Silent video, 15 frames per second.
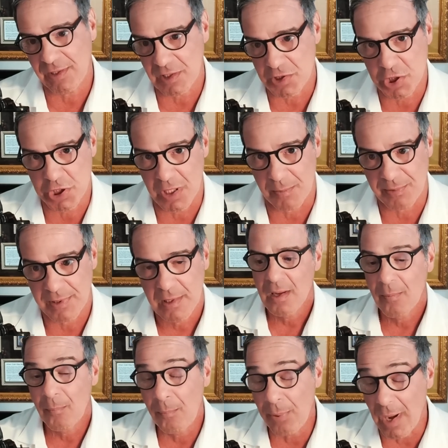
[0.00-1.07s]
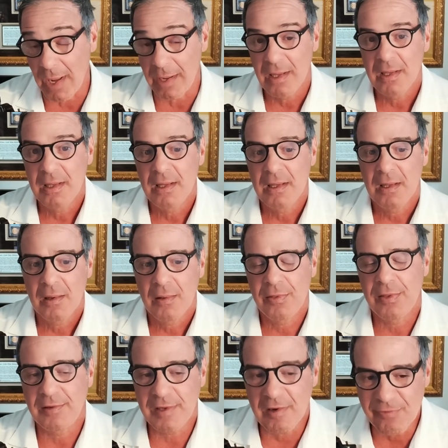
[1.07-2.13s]
it shipped. But the
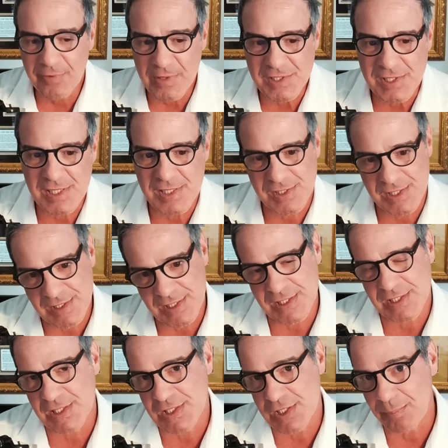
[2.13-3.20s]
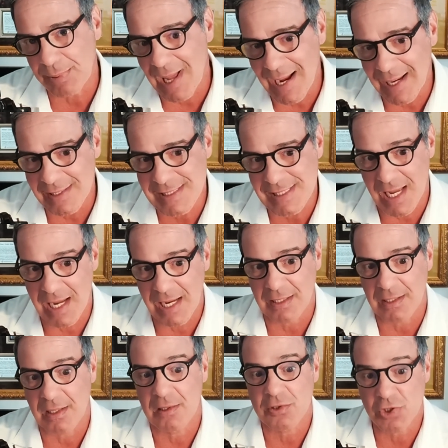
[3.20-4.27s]
difference is this is a supply side
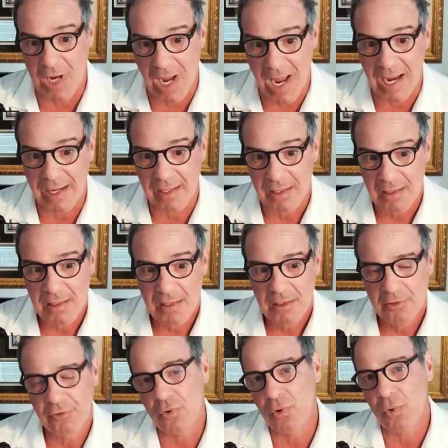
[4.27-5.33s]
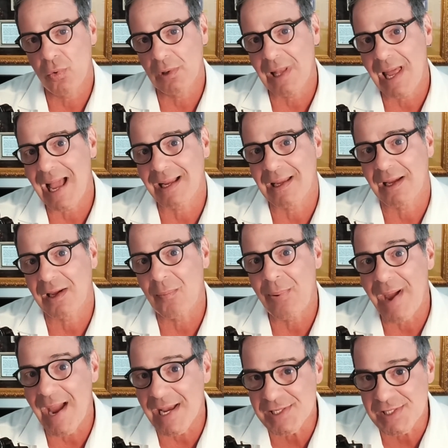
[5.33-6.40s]
shock due to a lack of
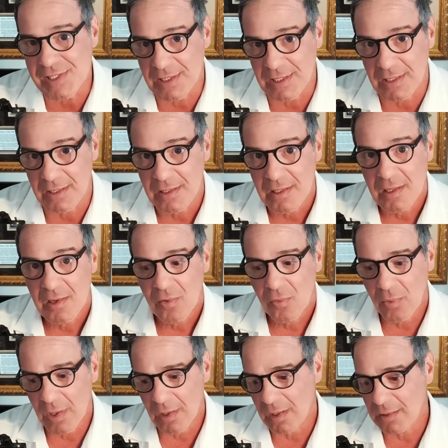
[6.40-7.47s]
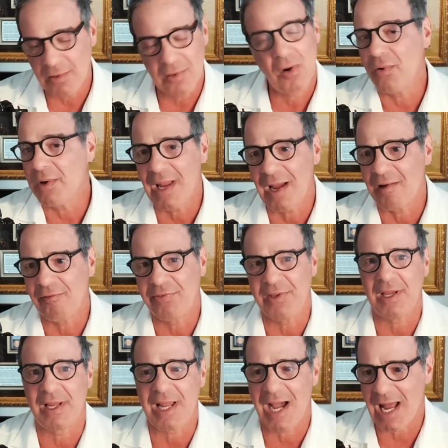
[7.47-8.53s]
capacity, where you don't have the
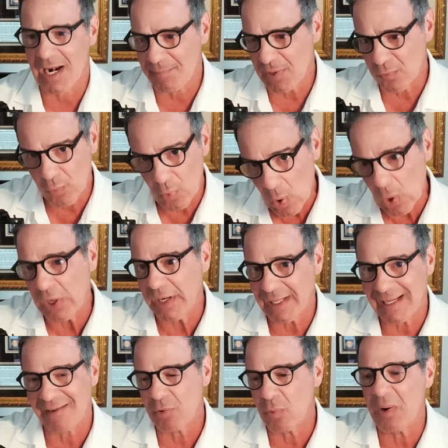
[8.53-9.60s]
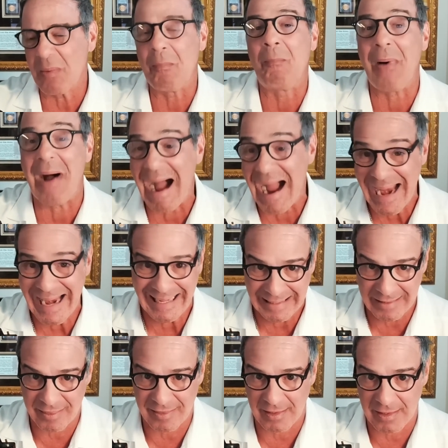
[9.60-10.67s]
economy roaring and everyone buying
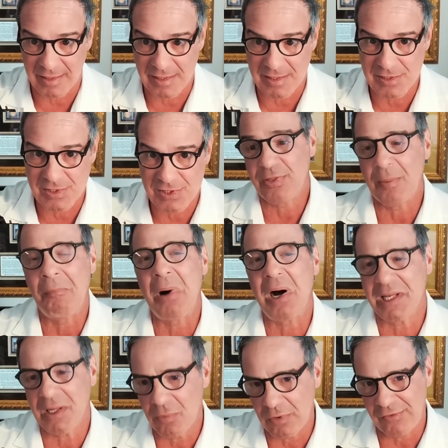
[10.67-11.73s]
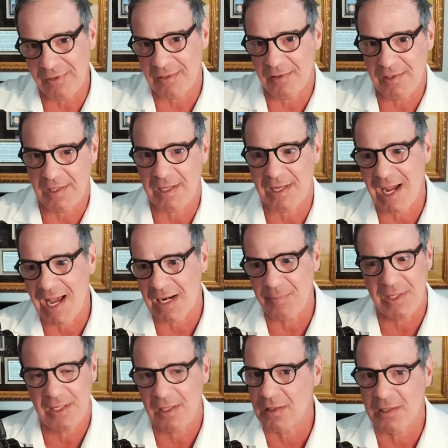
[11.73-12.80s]
things. Money was into the
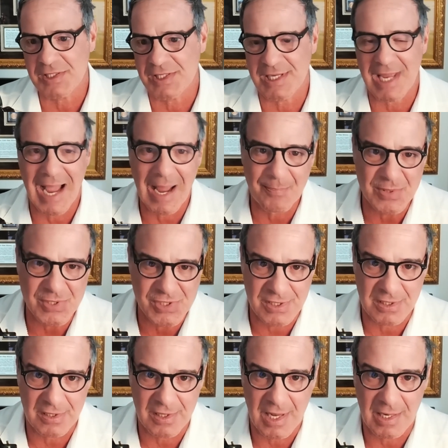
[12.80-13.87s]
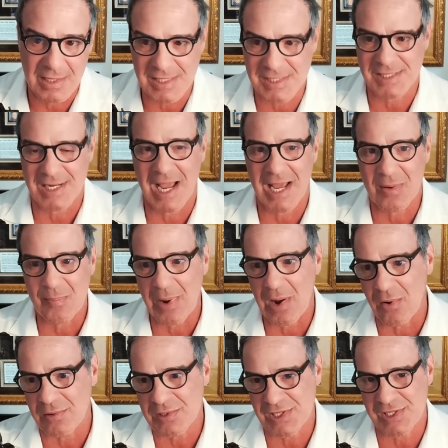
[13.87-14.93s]
economy. Here, it's the opposite of that. It's not
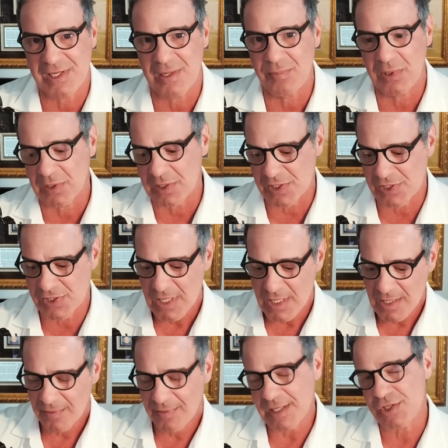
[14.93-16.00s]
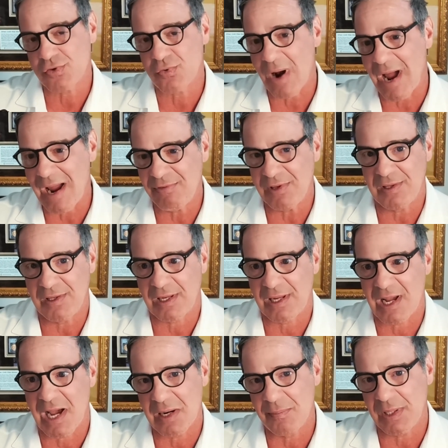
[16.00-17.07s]
about stimulus that's driving the
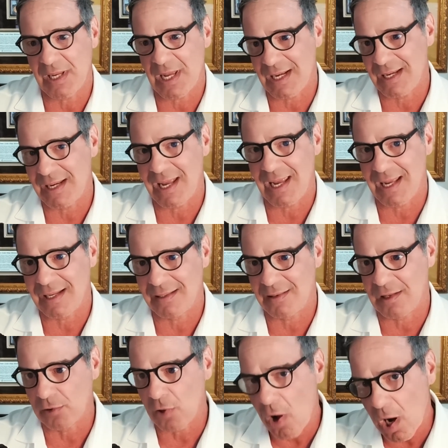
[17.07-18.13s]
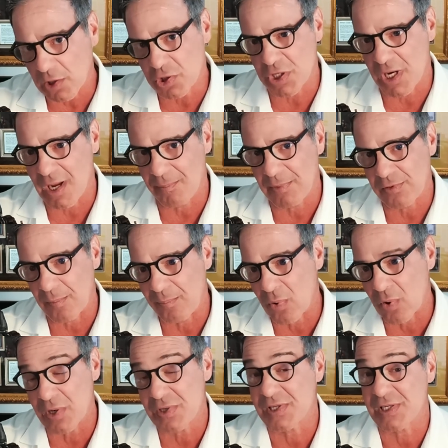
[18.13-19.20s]
economy and the log jam at the
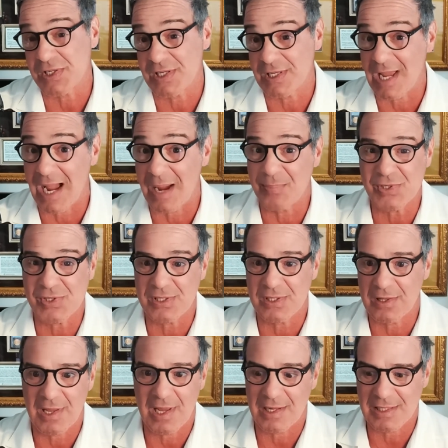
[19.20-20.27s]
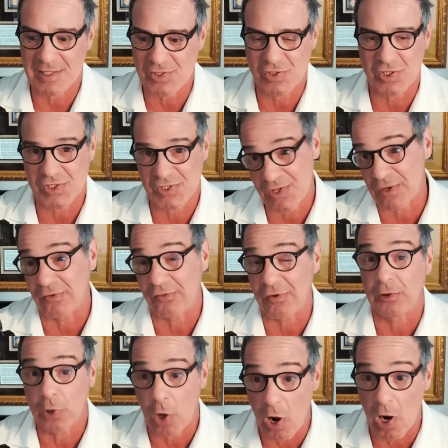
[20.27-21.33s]
ports. It's the opposite of that. It's just there's a
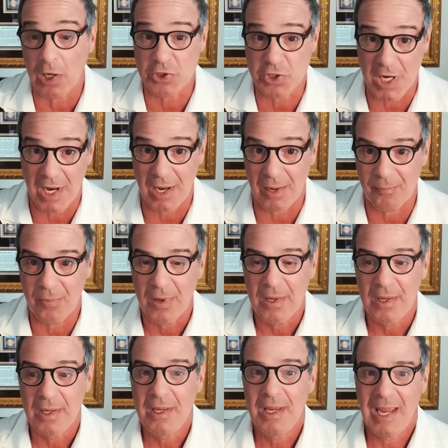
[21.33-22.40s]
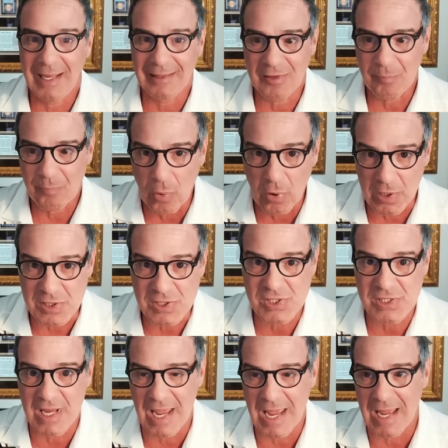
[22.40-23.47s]
log jam at the
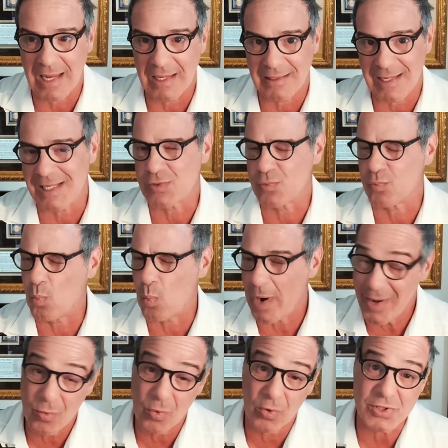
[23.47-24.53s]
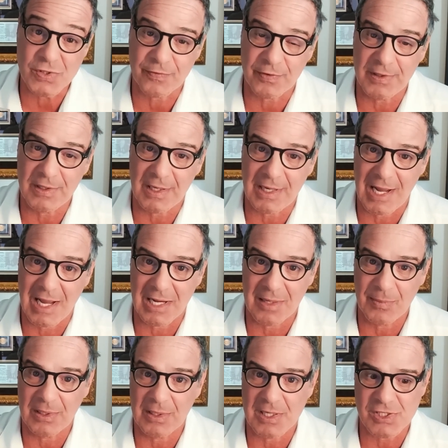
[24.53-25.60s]
ports, and it's way worse for the
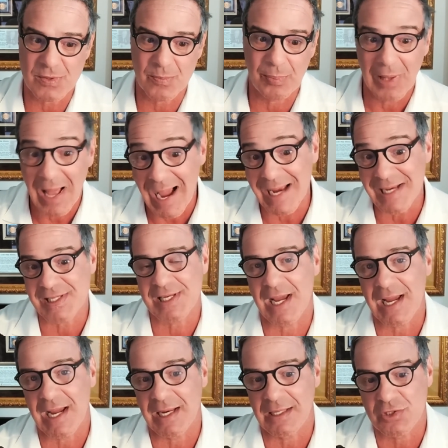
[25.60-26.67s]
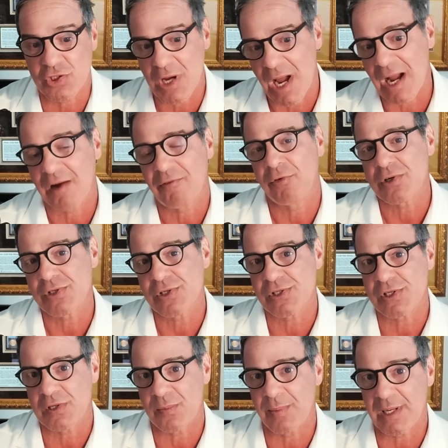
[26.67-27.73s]
economy, a supply side shock versus a
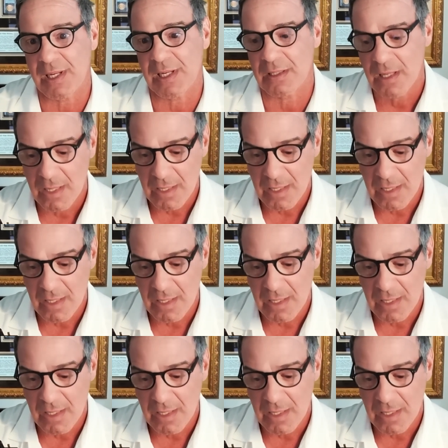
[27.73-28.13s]
demand